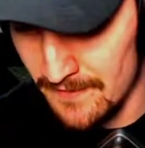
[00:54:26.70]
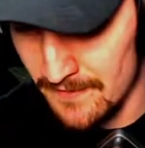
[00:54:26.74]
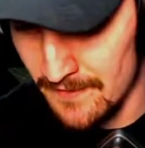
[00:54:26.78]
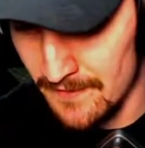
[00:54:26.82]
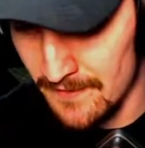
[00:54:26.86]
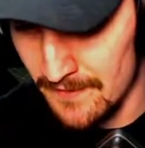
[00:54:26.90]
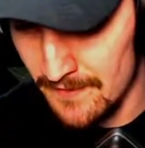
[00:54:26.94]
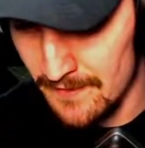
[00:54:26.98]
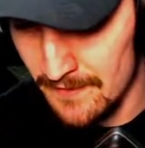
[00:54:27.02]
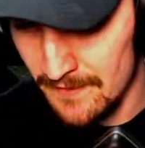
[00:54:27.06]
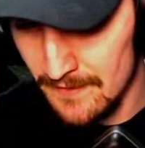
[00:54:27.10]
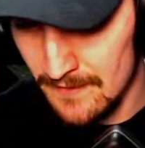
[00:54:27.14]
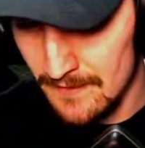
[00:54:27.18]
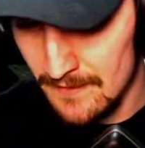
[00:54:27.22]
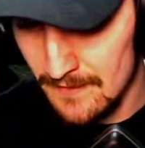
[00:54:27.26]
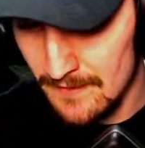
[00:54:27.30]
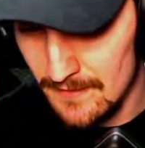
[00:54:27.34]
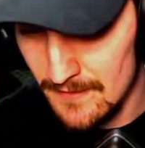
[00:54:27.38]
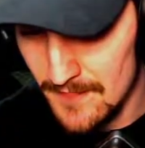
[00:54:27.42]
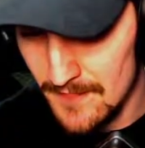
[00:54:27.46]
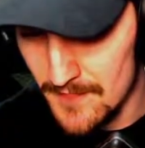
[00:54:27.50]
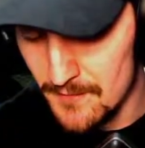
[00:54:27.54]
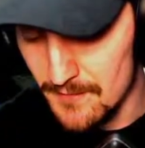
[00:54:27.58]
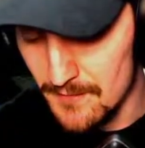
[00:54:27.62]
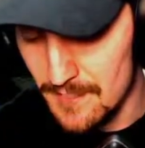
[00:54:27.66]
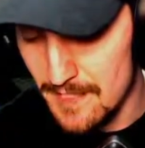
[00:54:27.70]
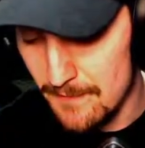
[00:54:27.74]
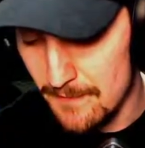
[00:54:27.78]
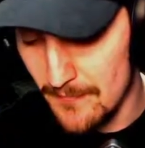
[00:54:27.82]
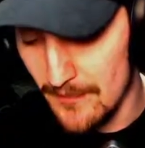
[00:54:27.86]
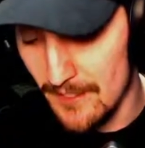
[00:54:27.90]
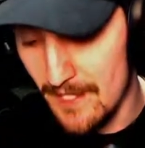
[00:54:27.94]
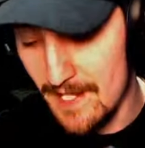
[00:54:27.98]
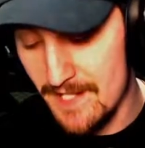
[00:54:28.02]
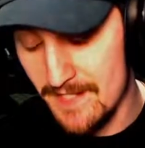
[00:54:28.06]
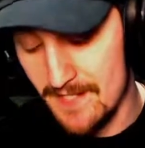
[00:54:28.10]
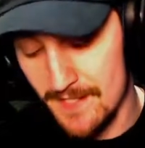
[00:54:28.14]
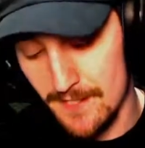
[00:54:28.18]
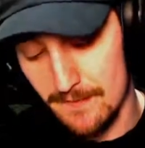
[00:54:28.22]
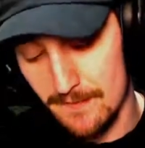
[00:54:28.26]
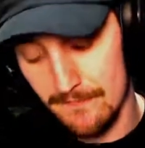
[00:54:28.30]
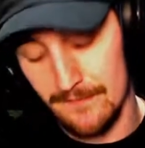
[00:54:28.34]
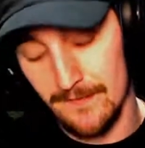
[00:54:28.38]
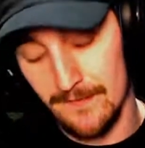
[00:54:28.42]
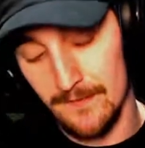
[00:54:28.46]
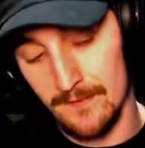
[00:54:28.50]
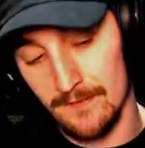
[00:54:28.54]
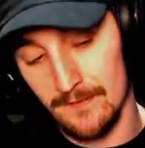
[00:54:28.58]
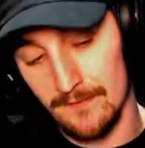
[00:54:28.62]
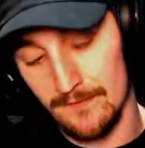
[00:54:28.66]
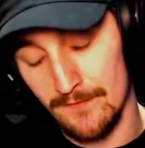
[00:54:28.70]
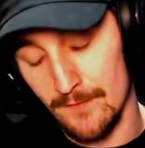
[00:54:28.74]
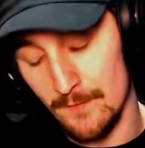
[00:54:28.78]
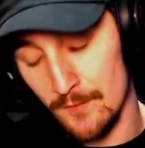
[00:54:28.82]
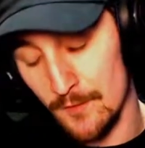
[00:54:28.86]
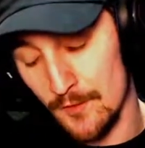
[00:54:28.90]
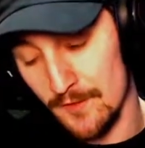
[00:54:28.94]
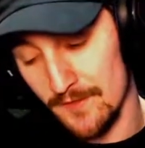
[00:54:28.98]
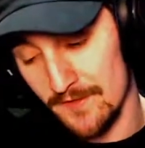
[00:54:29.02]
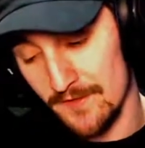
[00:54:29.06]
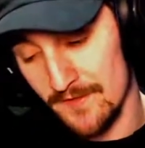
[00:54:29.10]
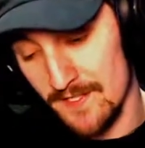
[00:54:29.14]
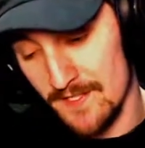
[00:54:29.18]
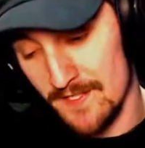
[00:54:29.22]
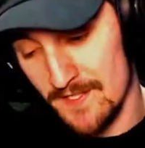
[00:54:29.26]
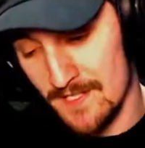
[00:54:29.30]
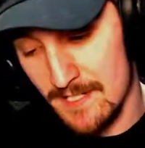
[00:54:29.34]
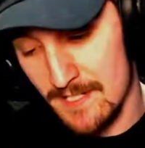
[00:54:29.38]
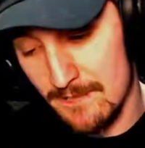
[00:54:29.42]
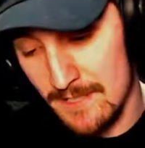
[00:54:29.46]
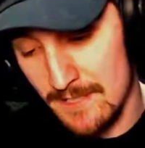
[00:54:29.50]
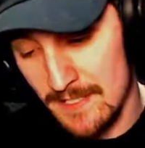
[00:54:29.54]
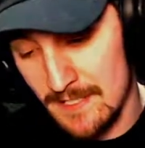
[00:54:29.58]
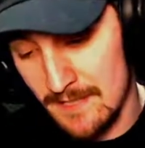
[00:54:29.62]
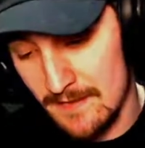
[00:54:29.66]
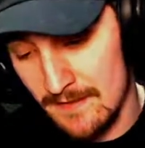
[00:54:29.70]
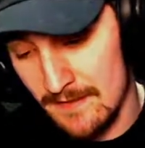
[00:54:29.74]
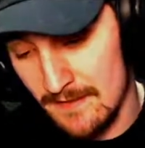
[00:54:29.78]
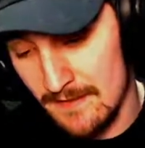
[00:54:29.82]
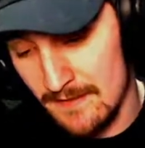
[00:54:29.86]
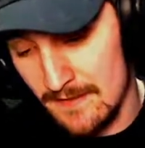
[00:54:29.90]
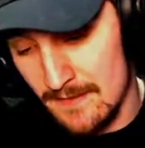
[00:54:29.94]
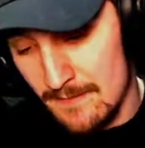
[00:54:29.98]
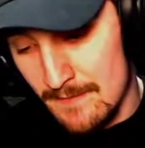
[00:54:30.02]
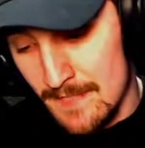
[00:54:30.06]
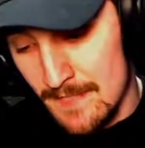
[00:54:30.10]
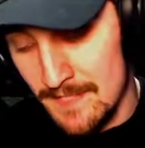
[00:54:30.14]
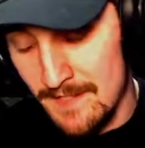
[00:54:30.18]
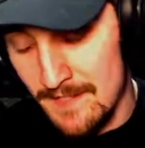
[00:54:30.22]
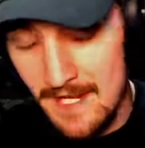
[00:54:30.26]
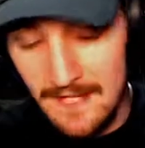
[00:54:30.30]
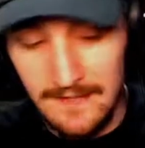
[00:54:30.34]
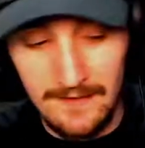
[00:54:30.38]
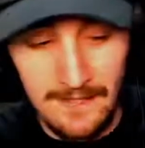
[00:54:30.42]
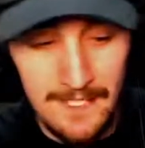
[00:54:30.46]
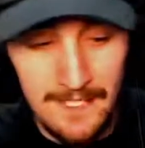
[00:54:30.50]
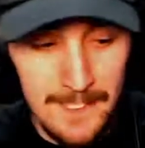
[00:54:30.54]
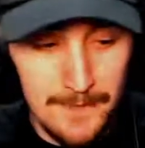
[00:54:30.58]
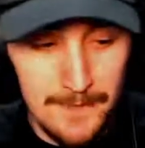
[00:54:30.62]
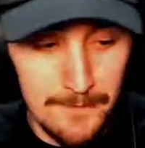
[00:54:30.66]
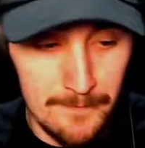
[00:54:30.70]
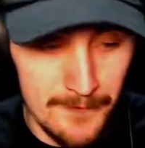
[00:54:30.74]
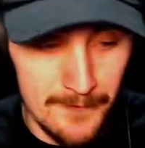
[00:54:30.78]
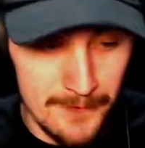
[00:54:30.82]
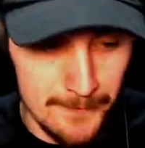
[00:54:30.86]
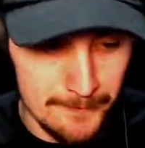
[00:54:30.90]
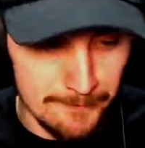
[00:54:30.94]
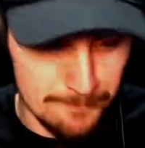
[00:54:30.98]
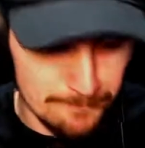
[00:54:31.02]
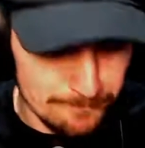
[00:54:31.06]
guess we'll keep our eyes out for more things coming in that light. But